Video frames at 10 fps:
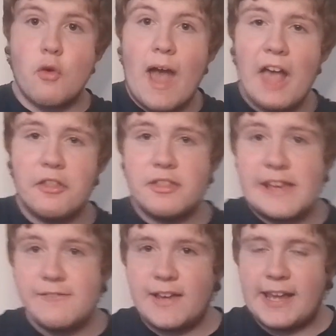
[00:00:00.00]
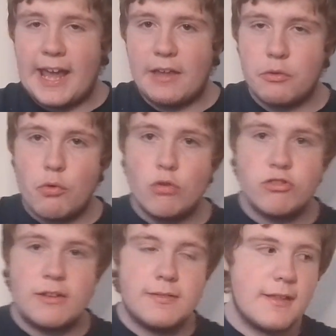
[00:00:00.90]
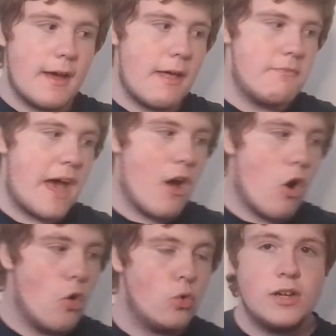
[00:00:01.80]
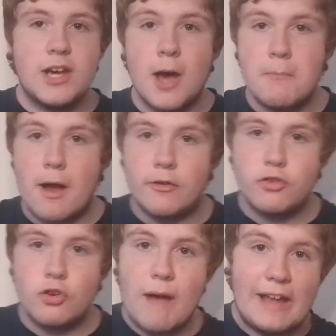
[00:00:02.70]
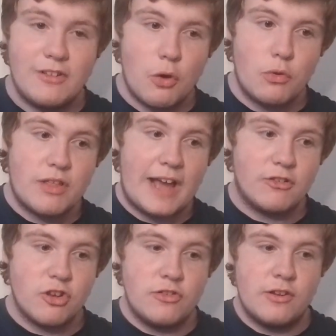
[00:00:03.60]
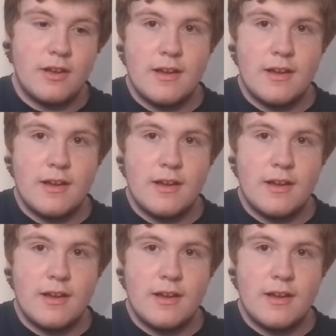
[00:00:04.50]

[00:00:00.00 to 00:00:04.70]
So STV is launching their own commercial radio station,